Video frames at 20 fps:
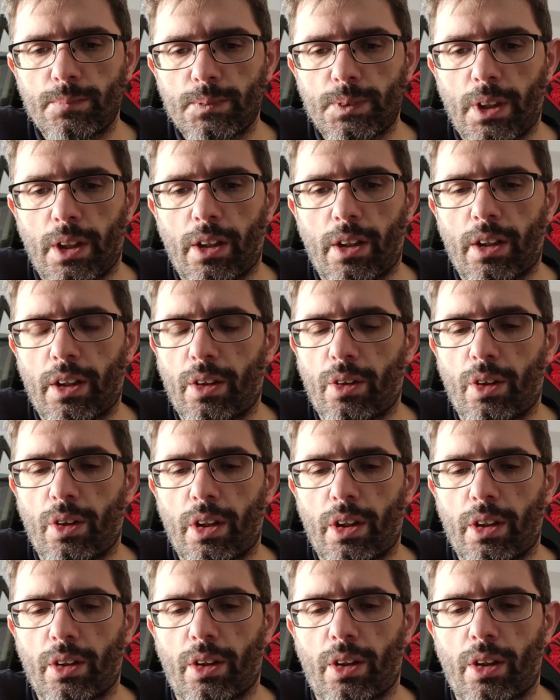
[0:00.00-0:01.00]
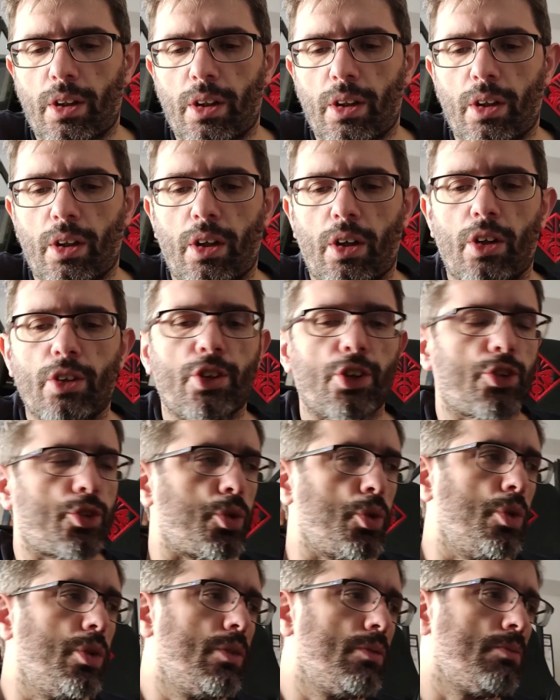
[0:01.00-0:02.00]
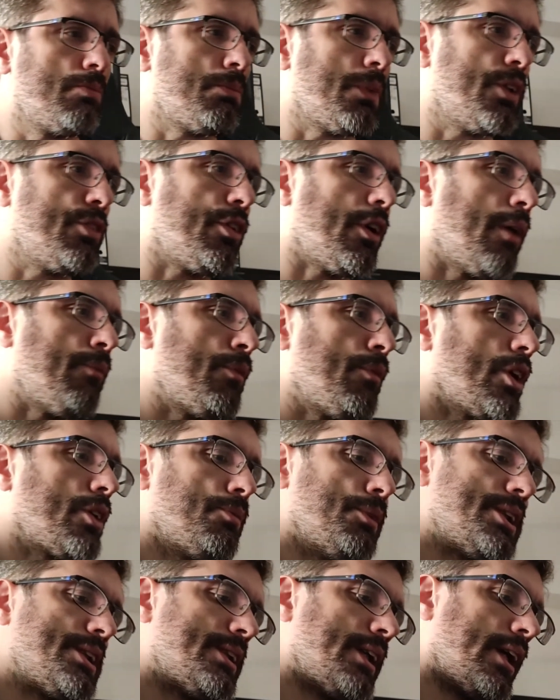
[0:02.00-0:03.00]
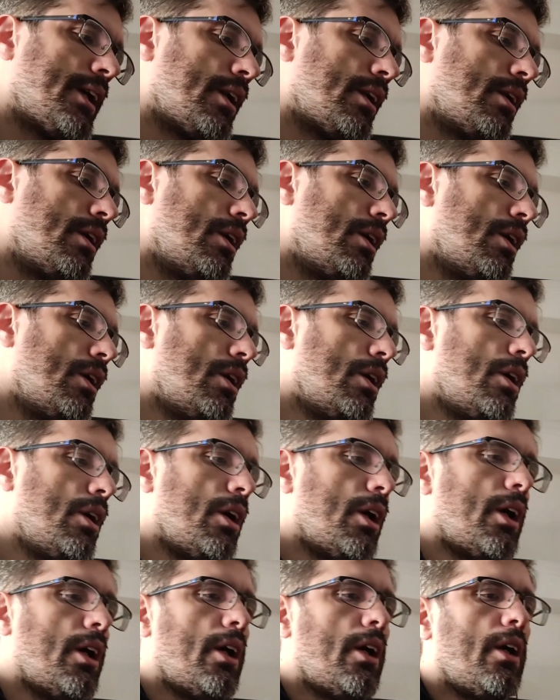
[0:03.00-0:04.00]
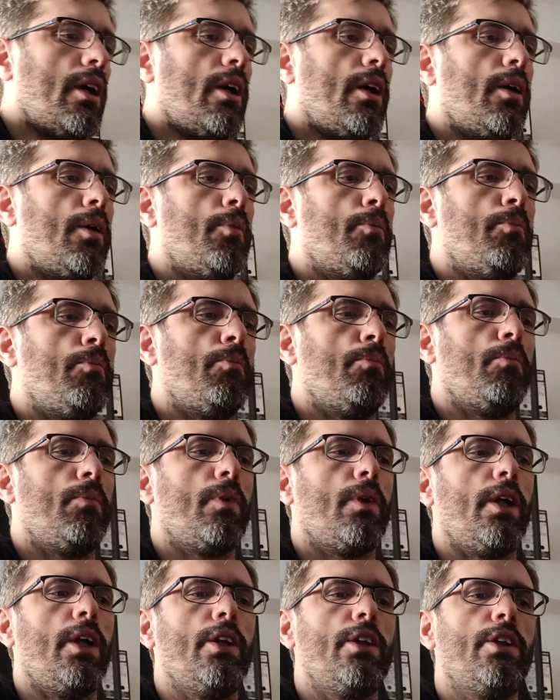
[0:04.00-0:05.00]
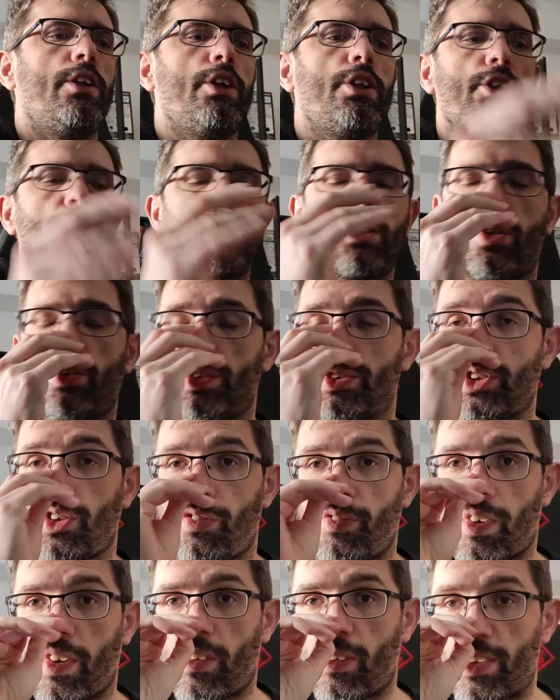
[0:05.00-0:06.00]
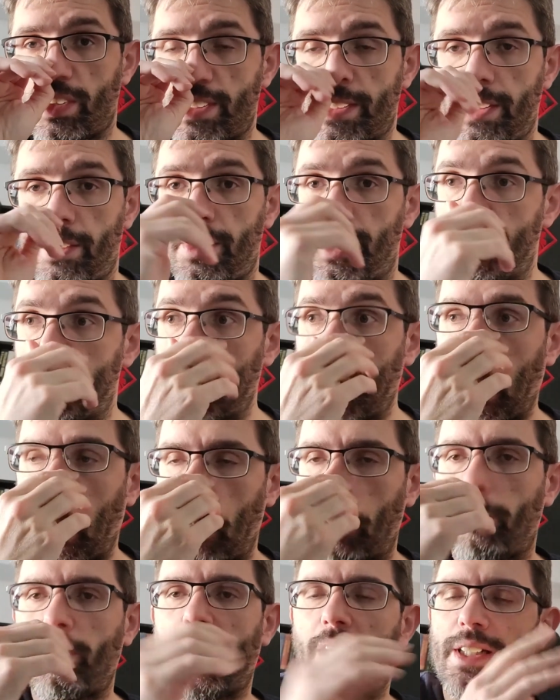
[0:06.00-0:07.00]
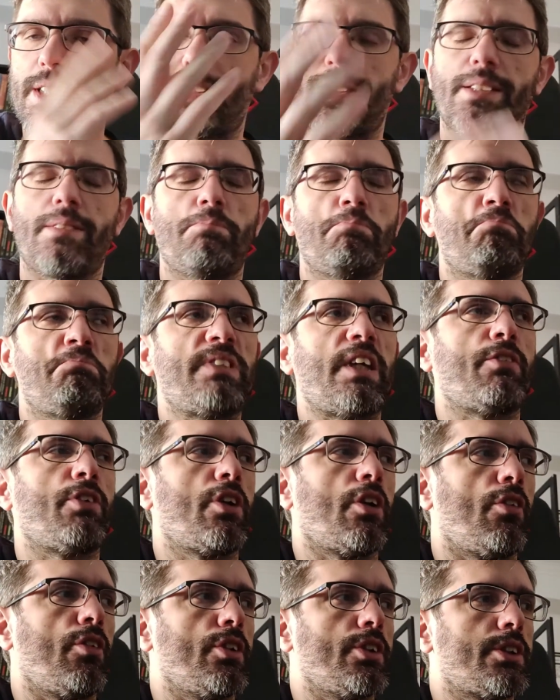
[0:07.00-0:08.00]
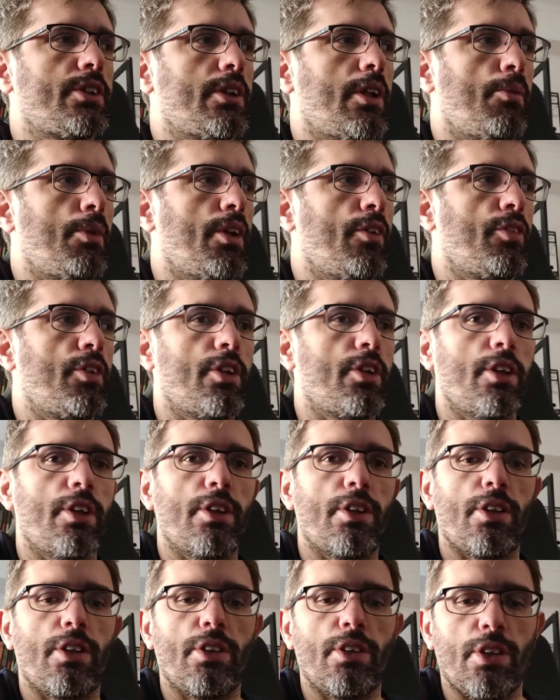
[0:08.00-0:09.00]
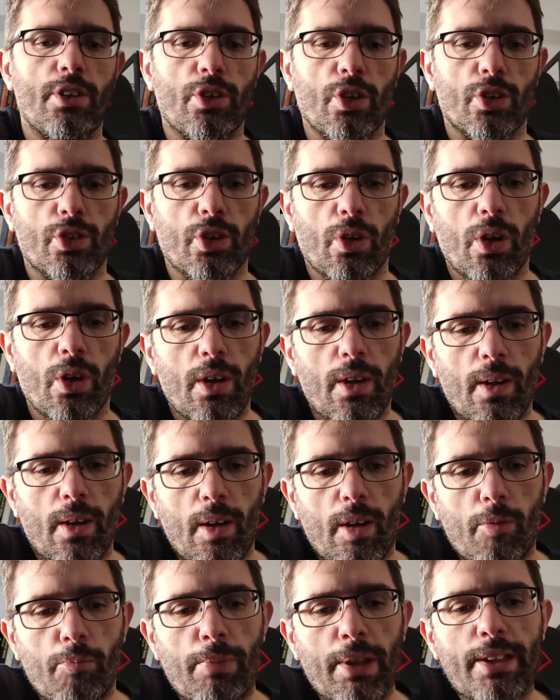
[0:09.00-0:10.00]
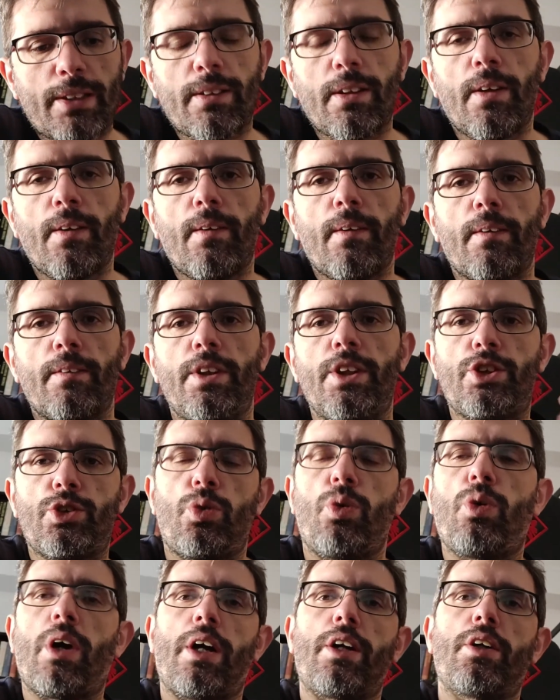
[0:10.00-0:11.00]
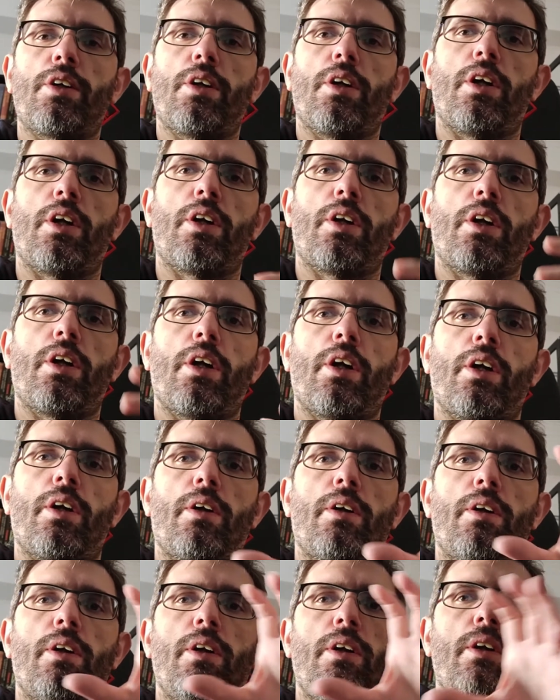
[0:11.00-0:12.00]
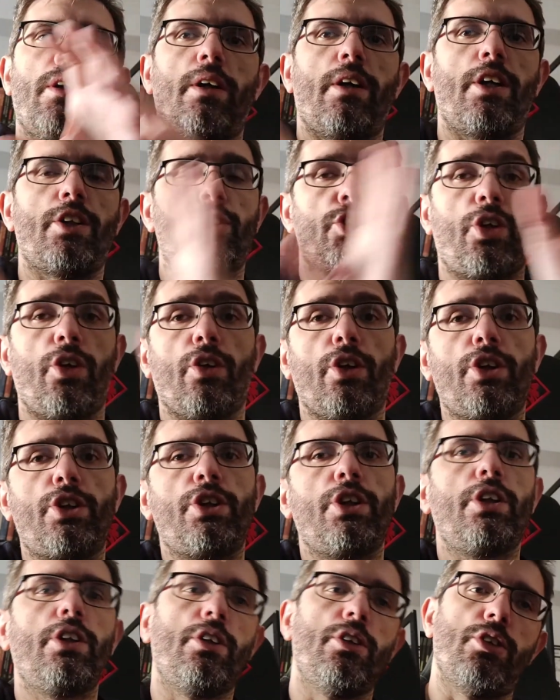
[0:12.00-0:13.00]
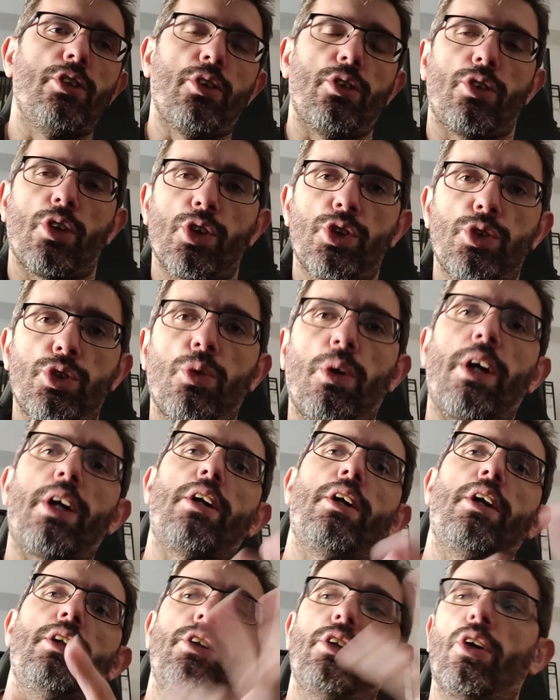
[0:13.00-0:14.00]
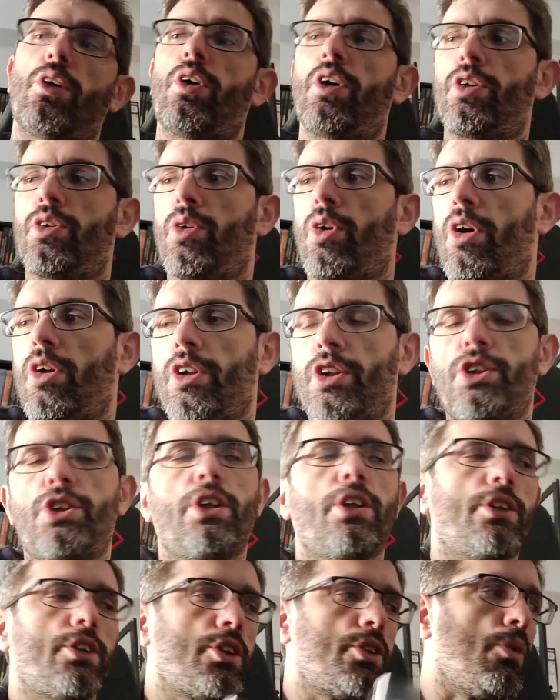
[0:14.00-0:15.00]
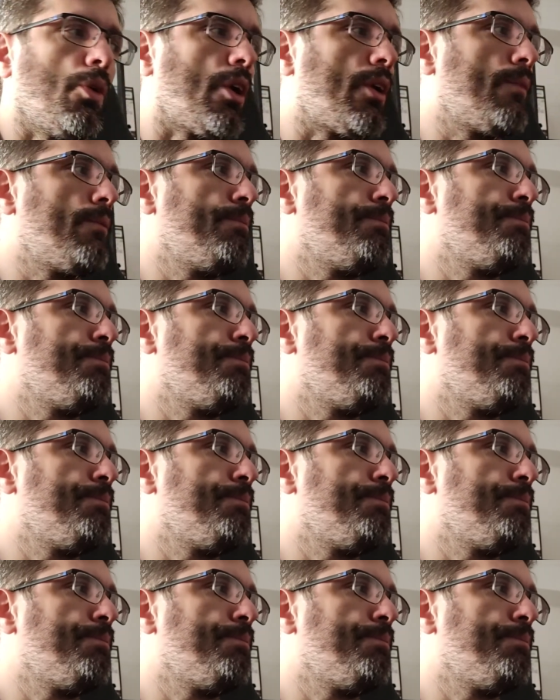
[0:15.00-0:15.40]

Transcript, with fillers: there are uh, other two, if I'm not mistaken. Um, in the Stones of Power series. There are seven novels, I believe, in the, in the total. But these two are, are uh, a trilogy, those two are a, do a duology, and so on.